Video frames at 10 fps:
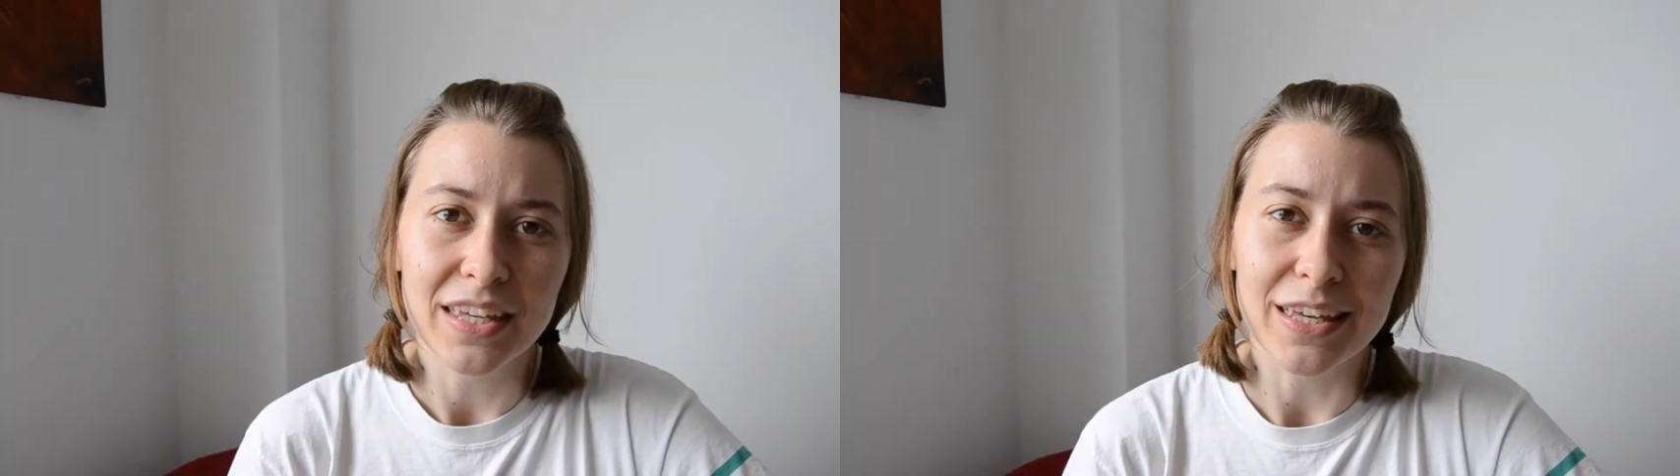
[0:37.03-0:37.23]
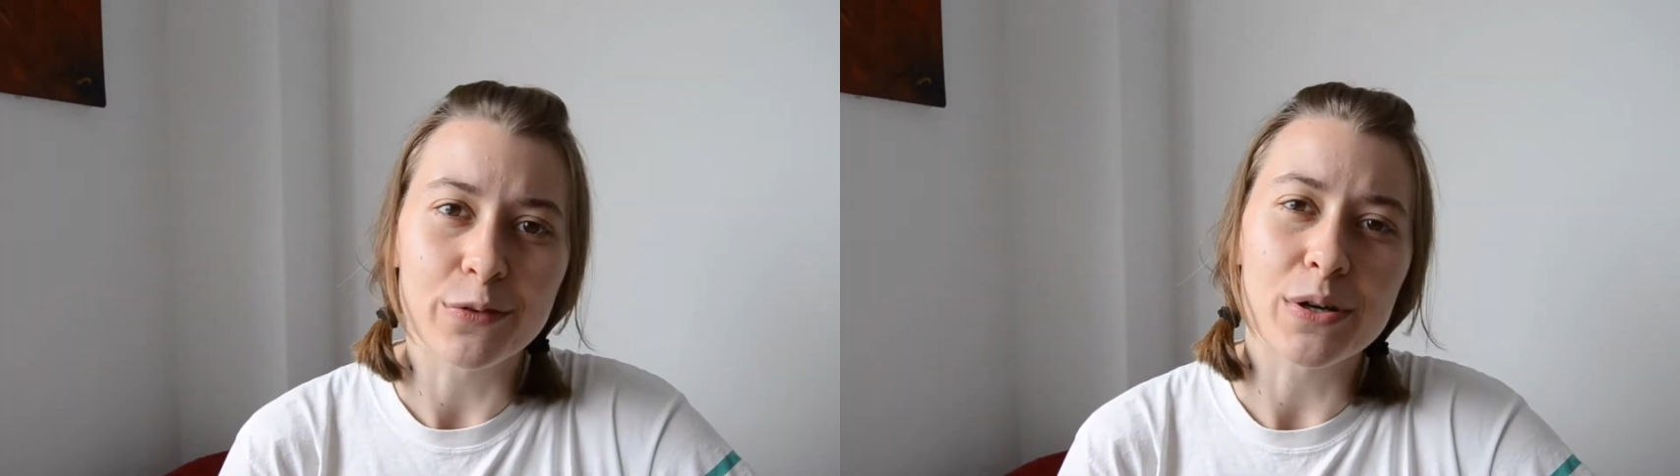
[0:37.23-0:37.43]

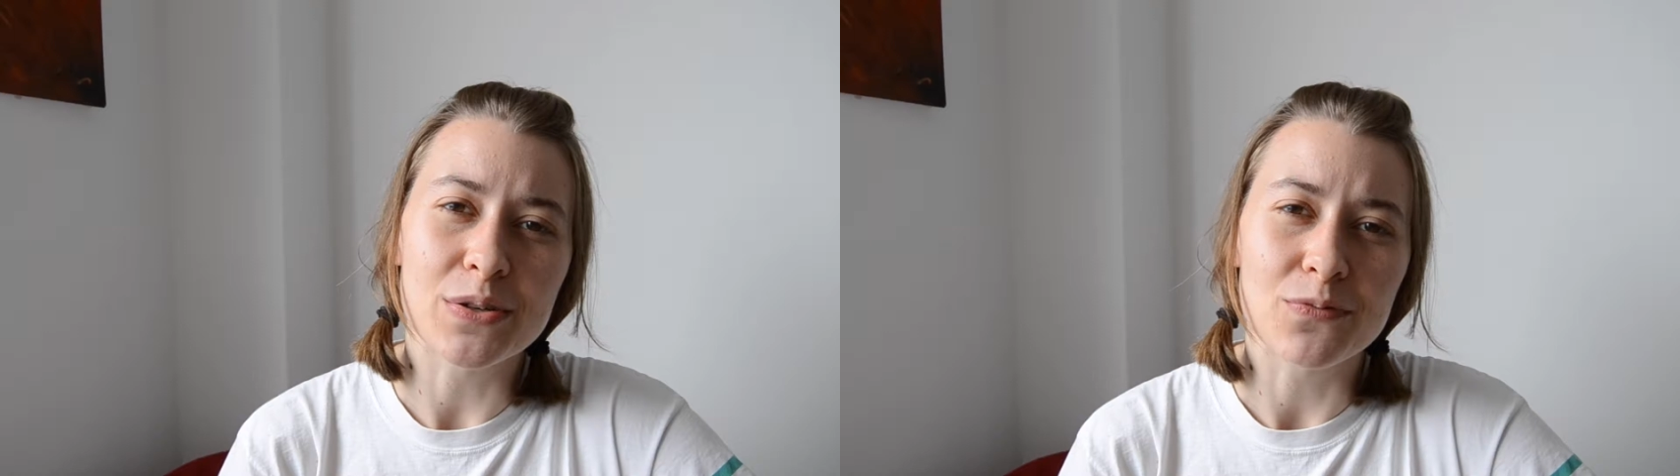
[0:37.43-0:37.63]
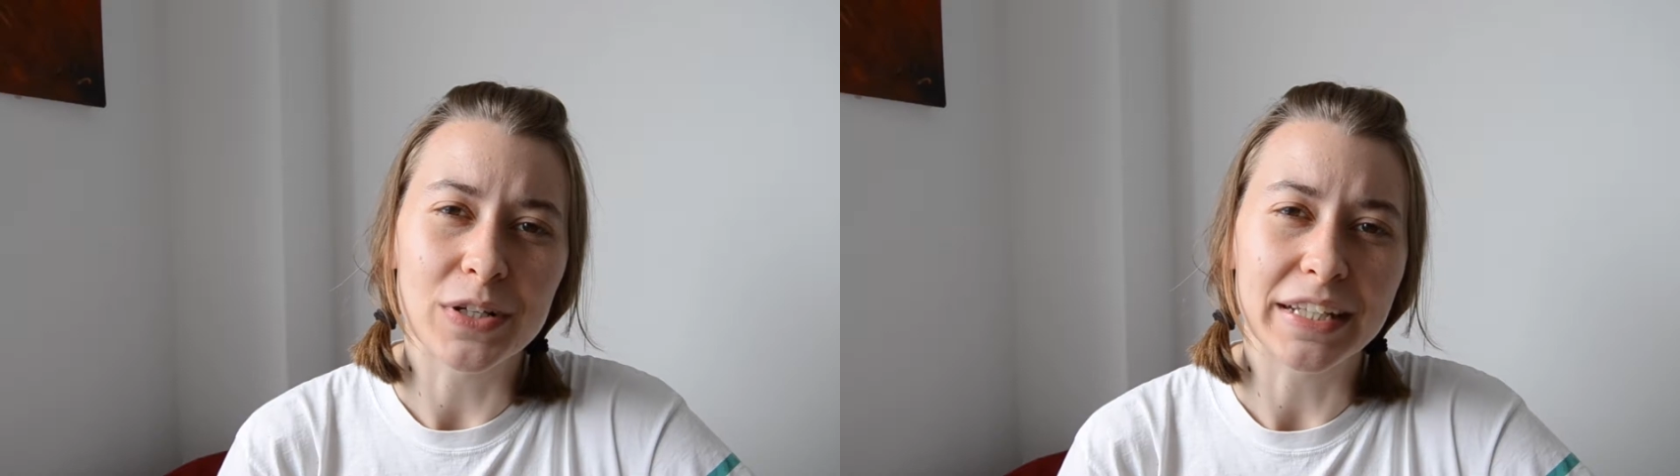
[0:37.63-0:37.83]
It
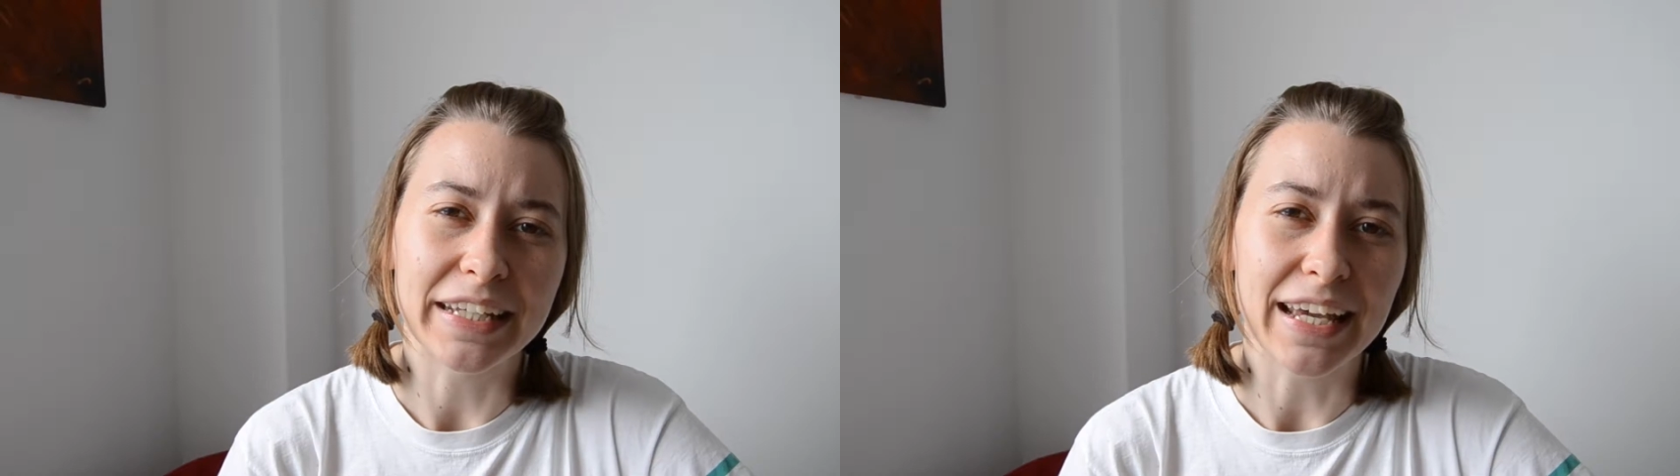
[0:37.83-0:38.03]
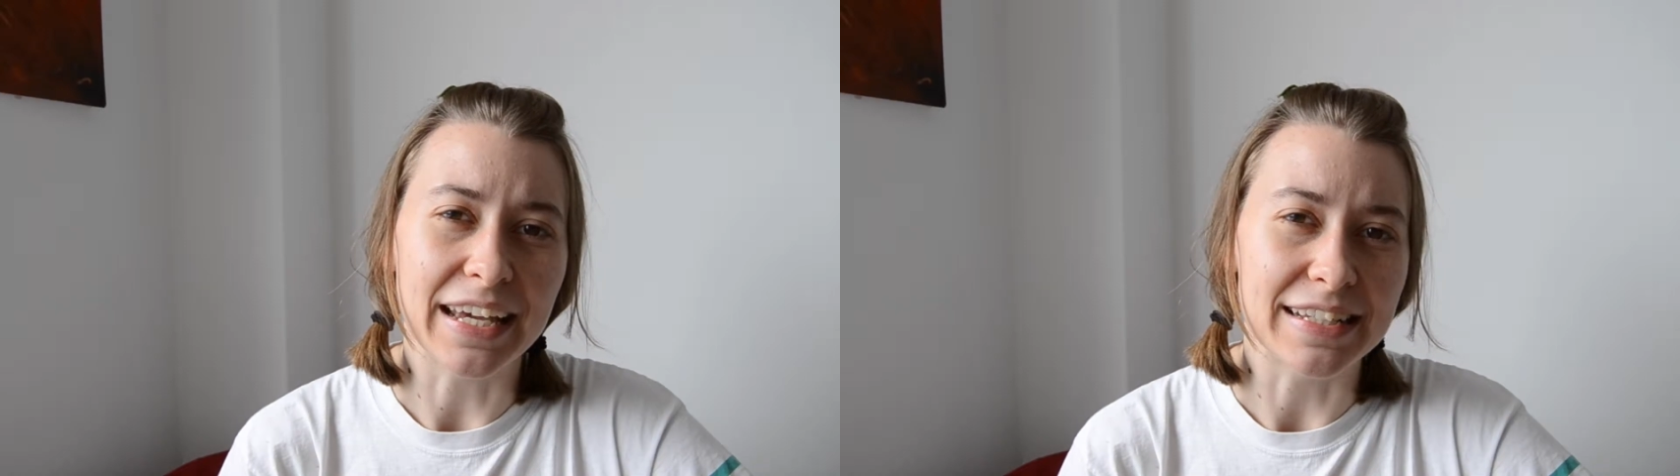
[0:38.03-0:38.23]
wasn't
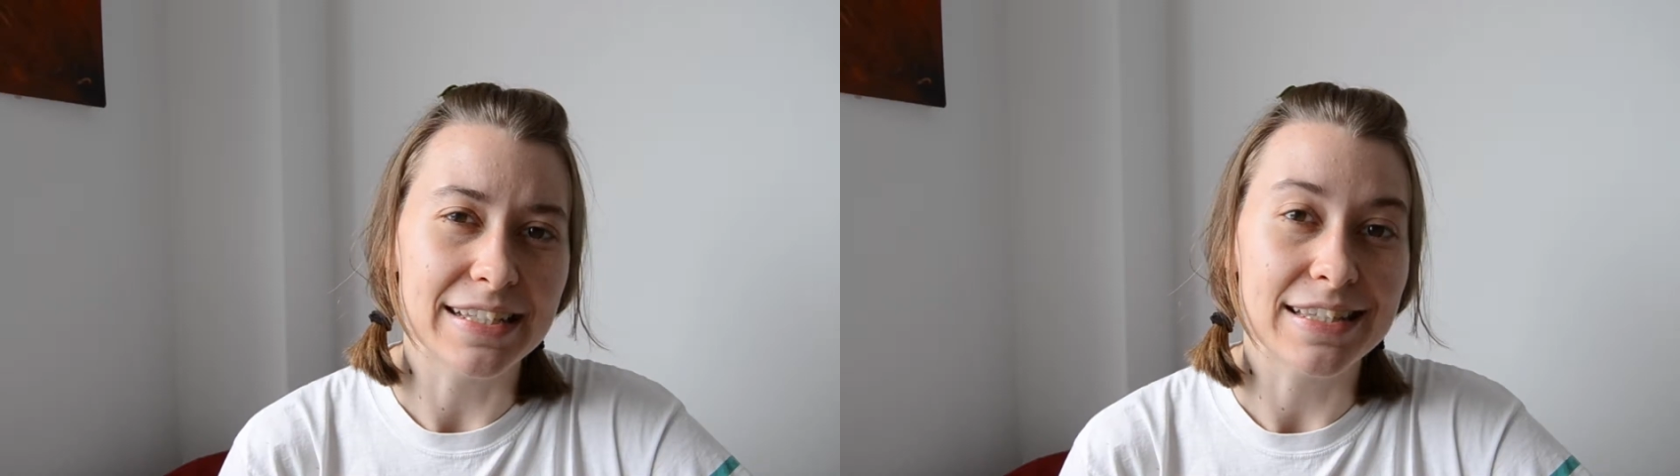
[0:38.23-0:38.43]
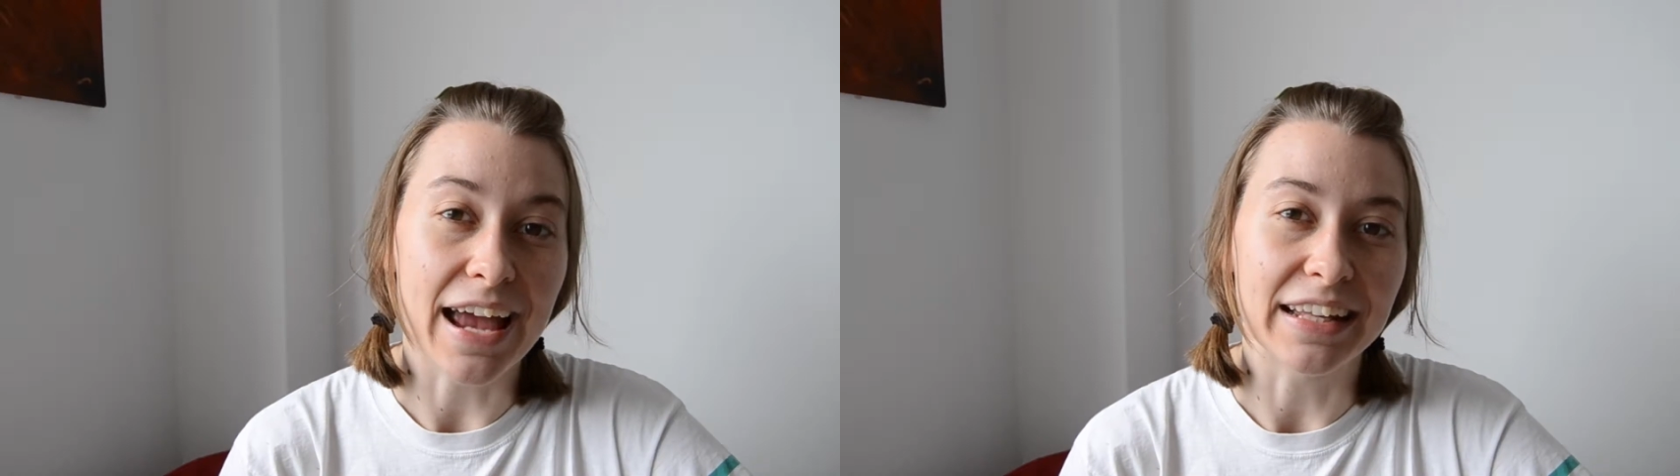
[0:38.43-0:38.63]
really a
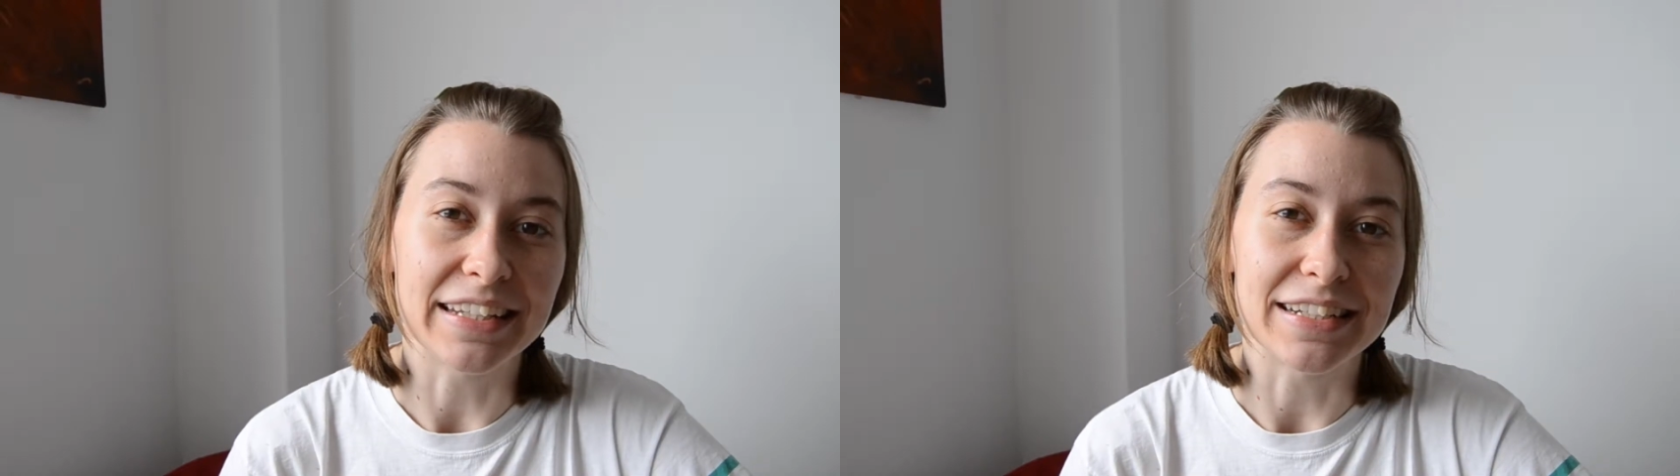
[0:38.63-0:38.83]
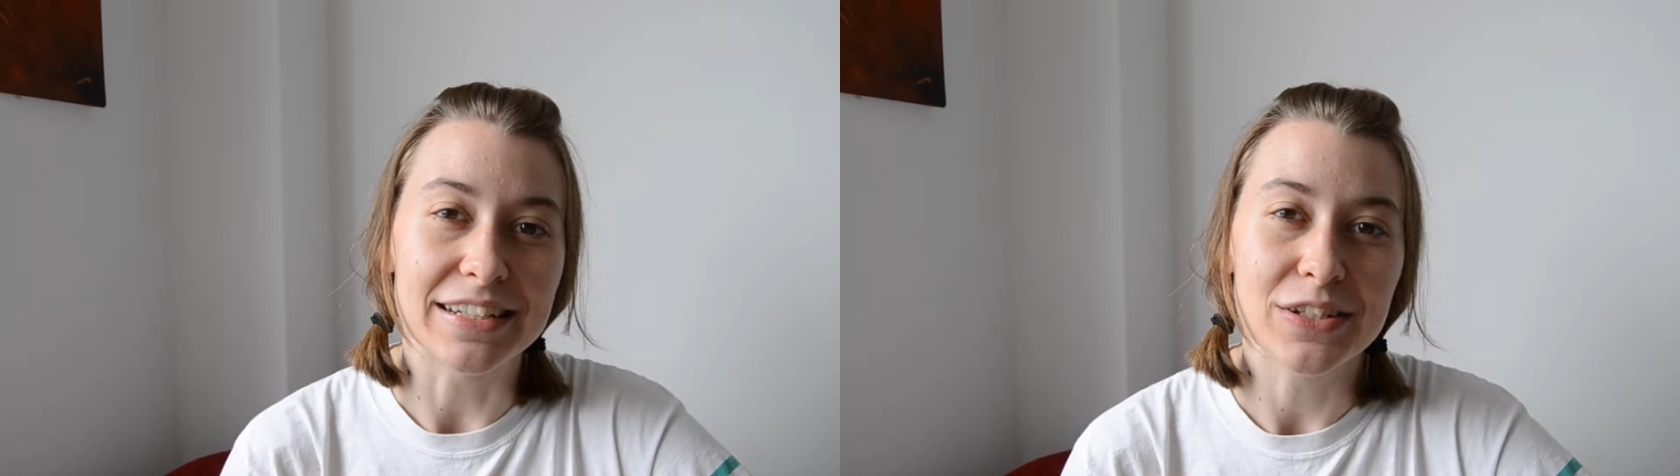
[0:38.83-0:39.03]

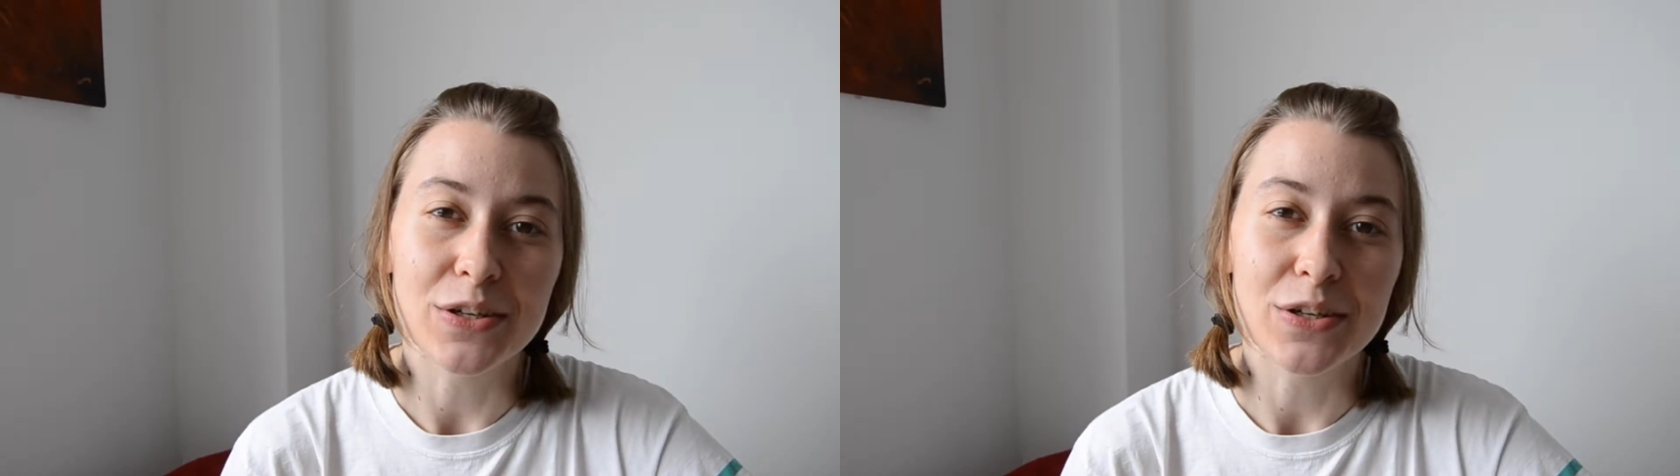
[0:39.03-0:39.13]
silent,